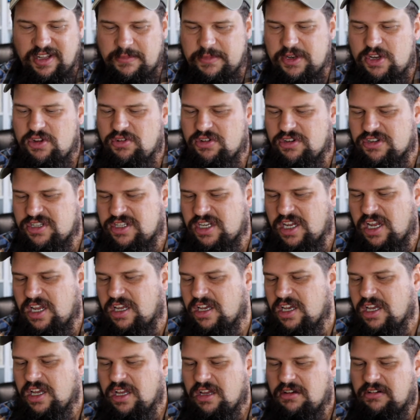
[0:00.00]
I mean, you can
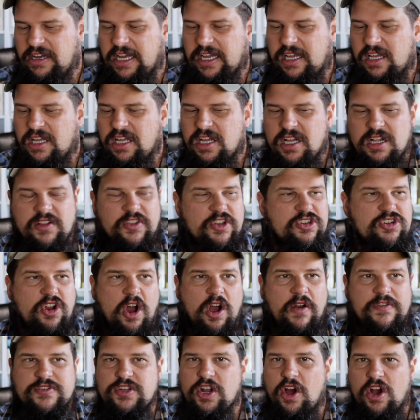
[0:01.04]
see, the
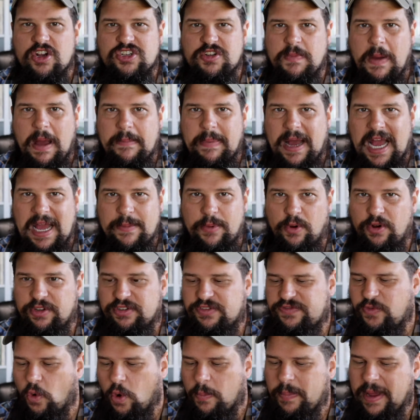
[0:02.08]
Song of Songs in my Bible
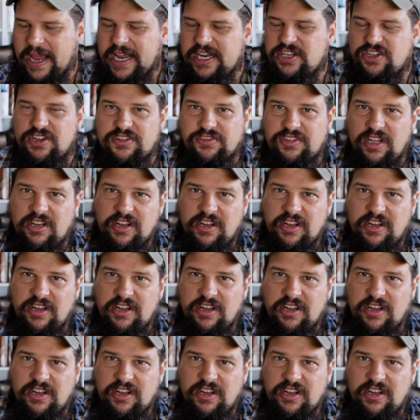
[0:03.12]
is 4 pages,